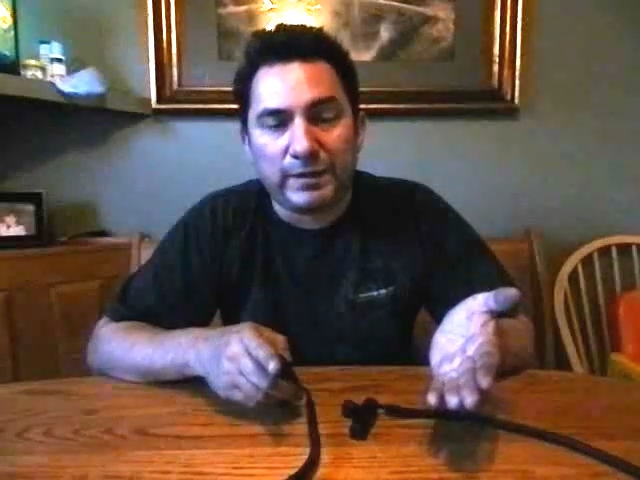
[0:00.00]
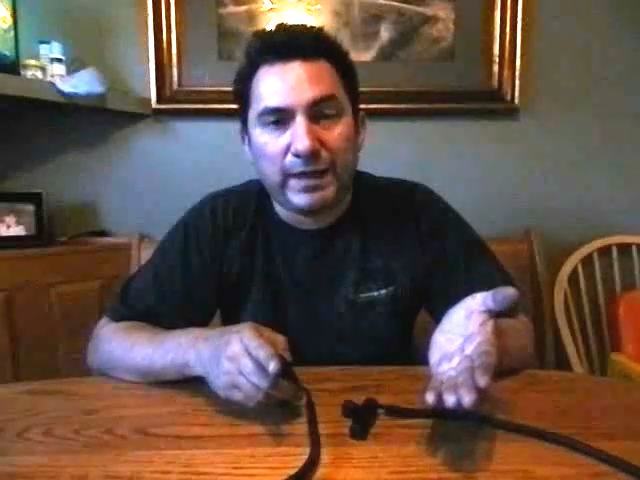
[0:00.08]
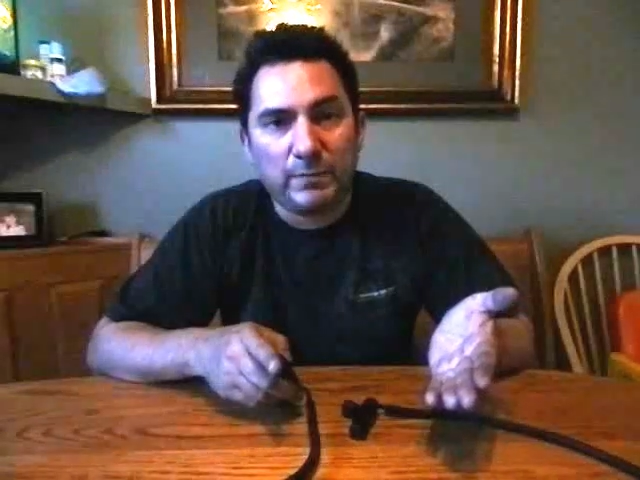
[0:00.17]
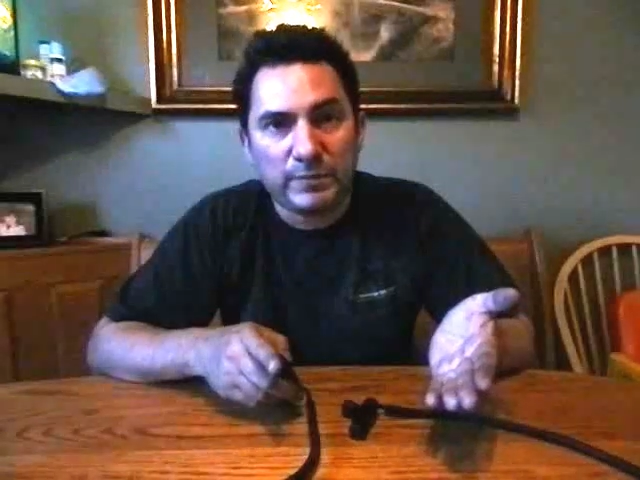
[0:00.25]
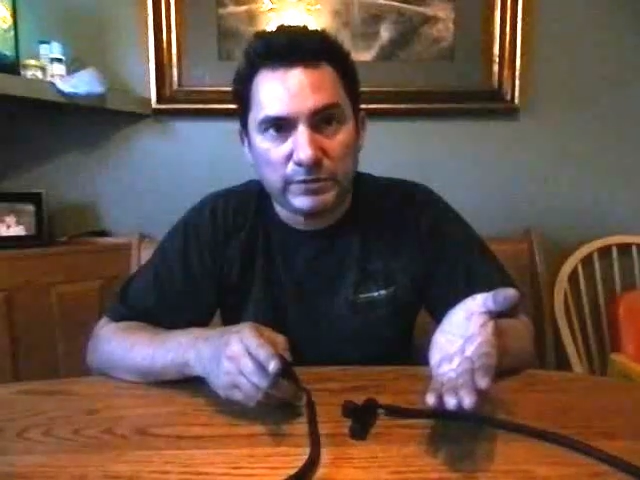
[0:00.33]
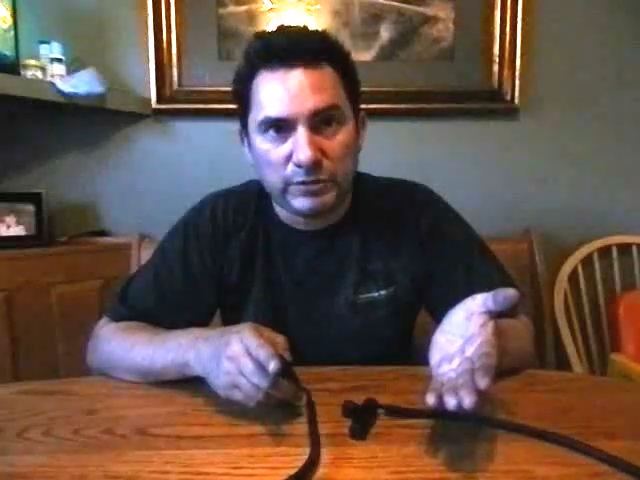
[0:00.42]

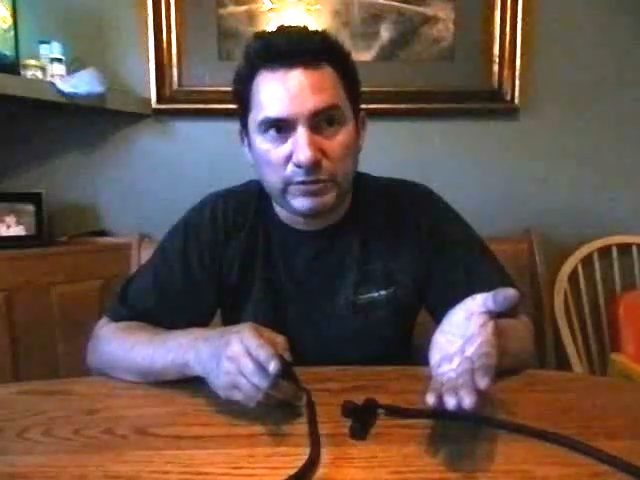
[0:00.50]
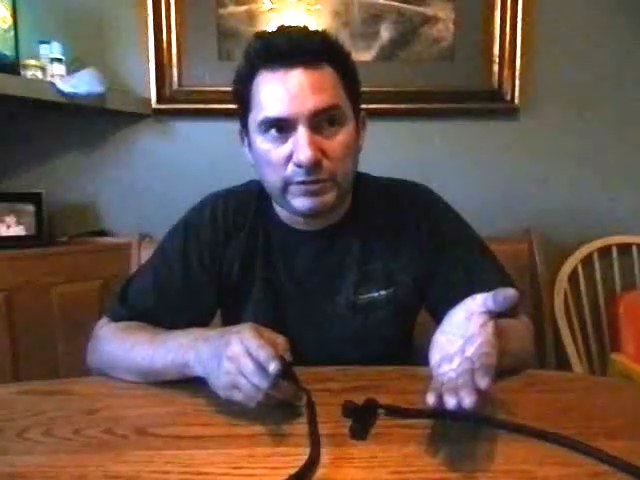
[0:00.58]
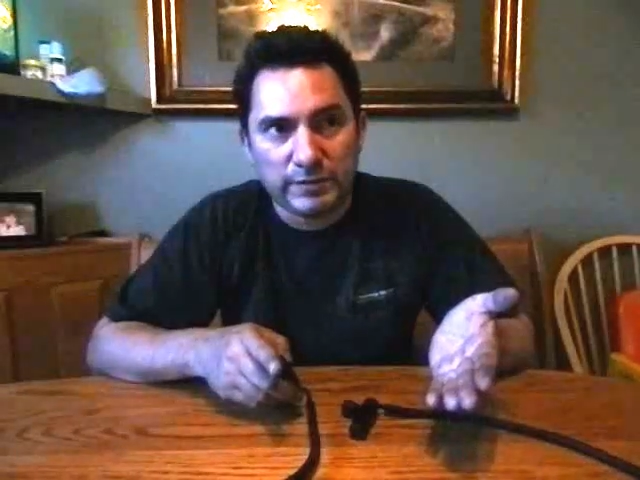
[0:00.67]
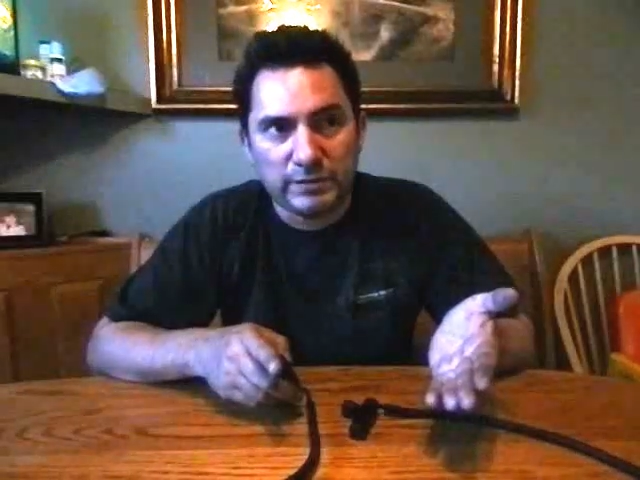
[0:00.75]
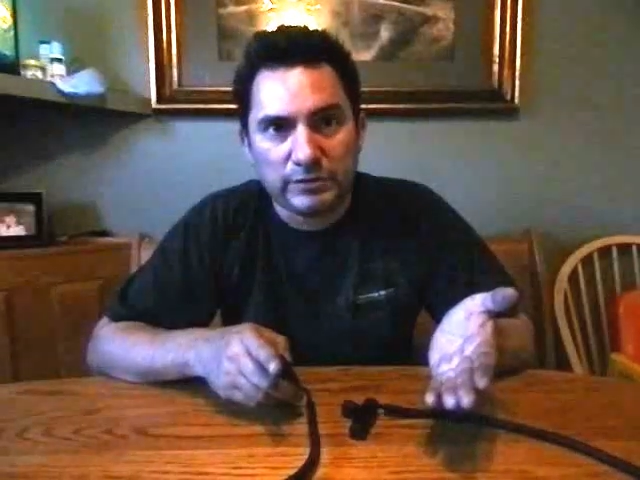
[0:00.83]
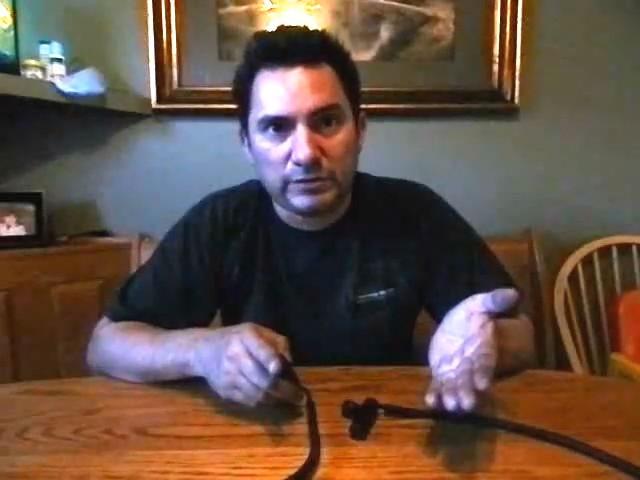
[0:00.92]
cam position
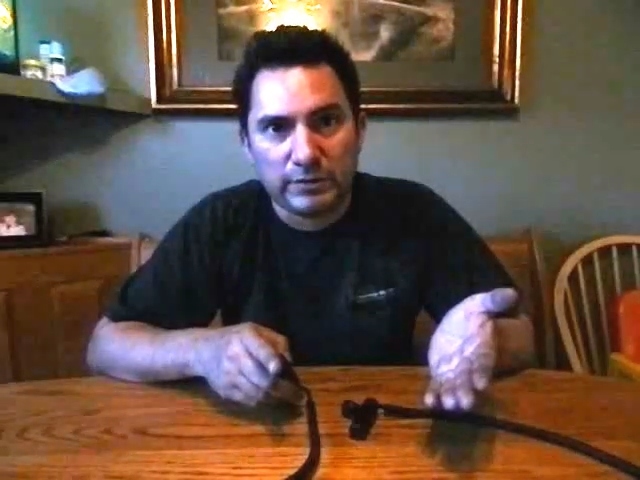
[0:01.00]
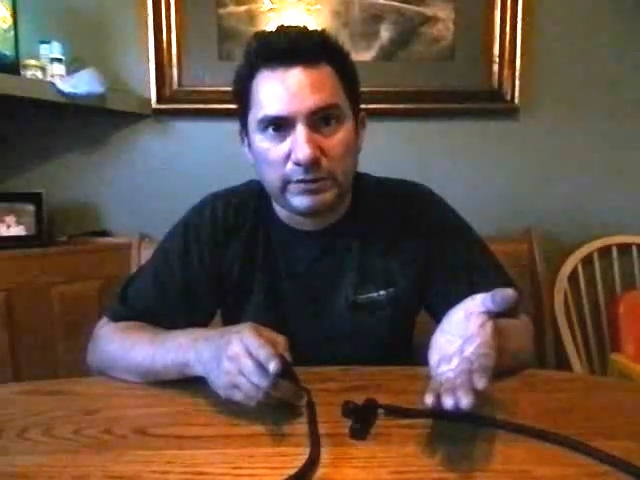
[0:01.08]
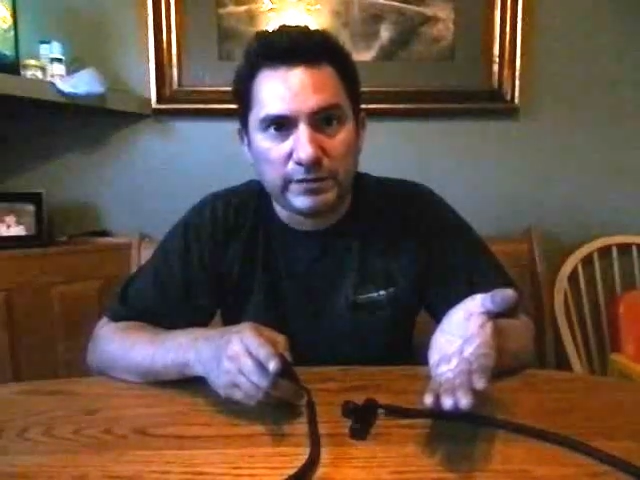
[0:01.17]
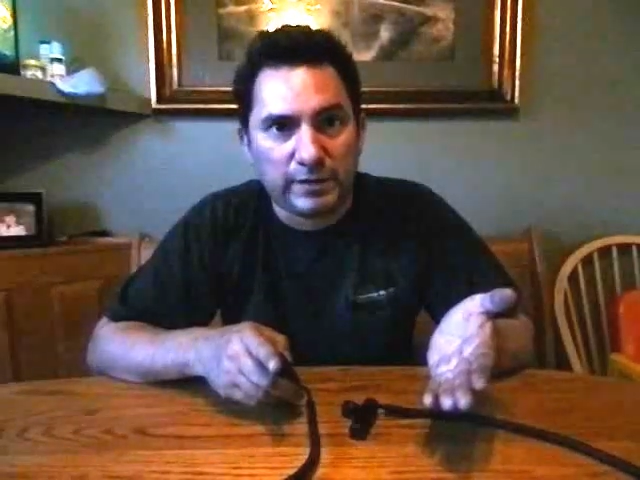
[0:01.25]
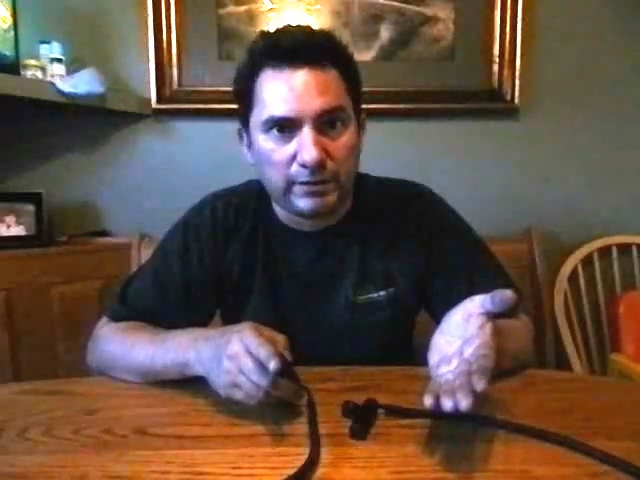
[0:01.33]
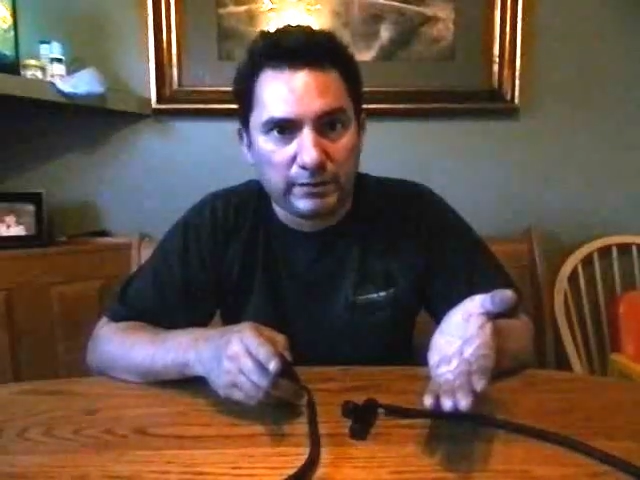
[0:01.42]
sensor
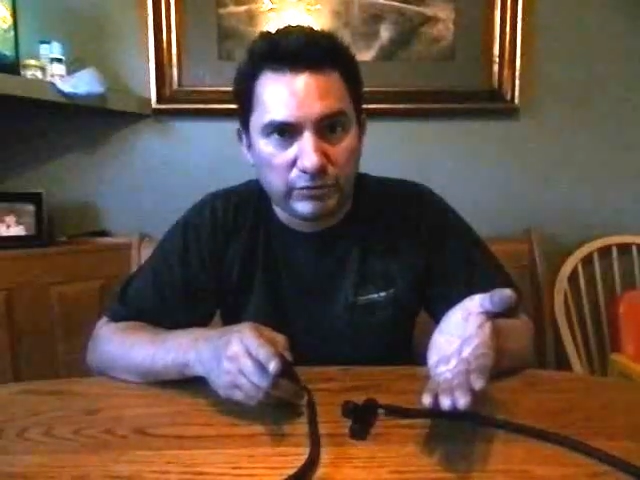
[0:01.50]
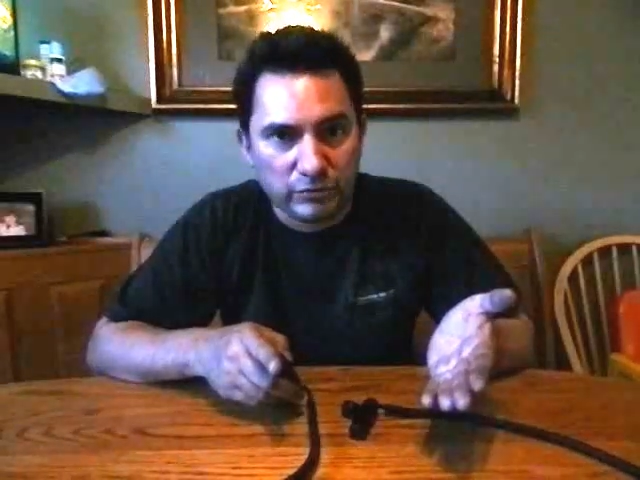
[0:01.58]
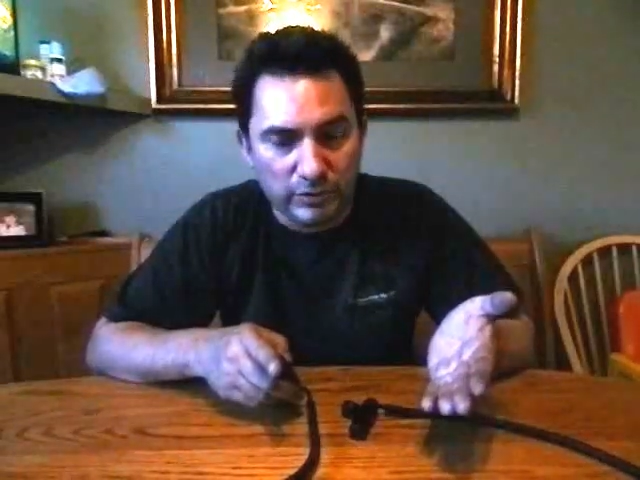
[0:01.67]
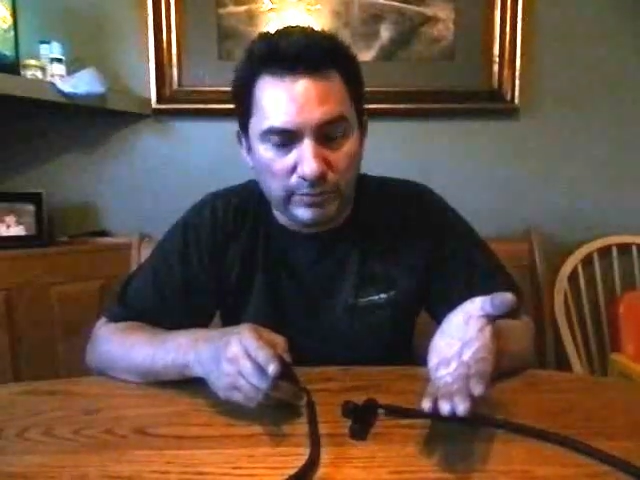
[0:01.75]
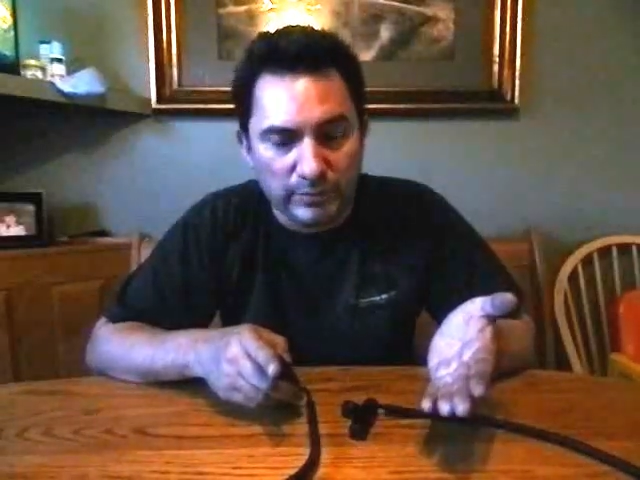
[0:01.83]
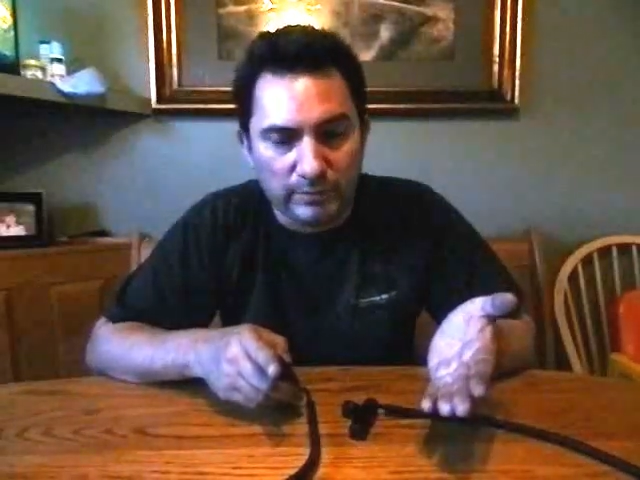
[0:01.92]
inside of the
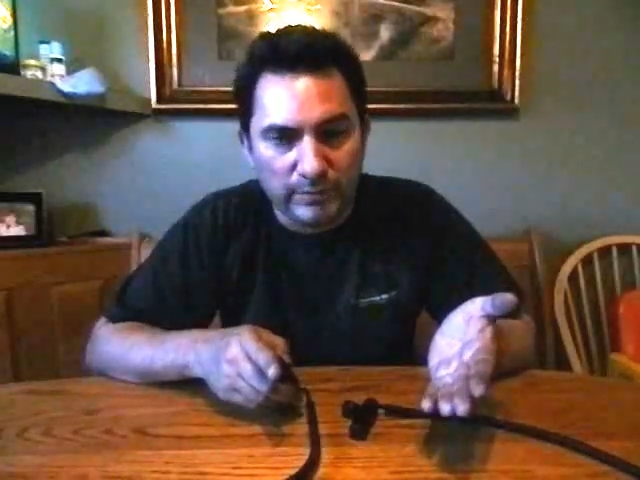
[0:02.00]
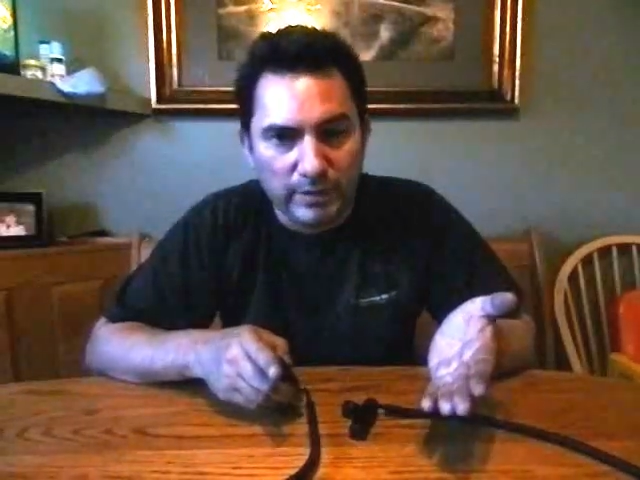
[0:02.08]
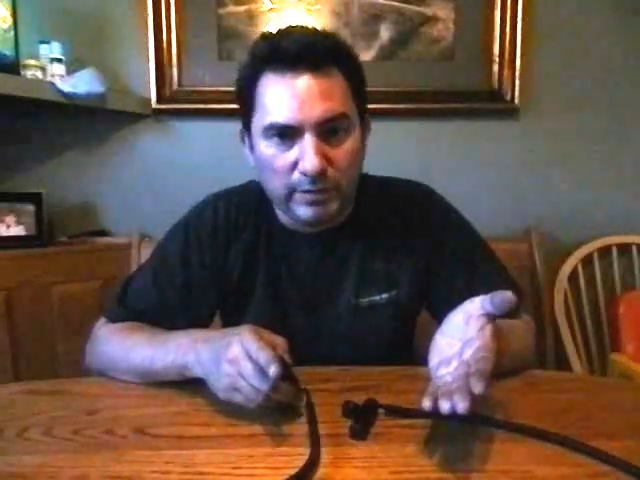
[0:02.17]
distributor.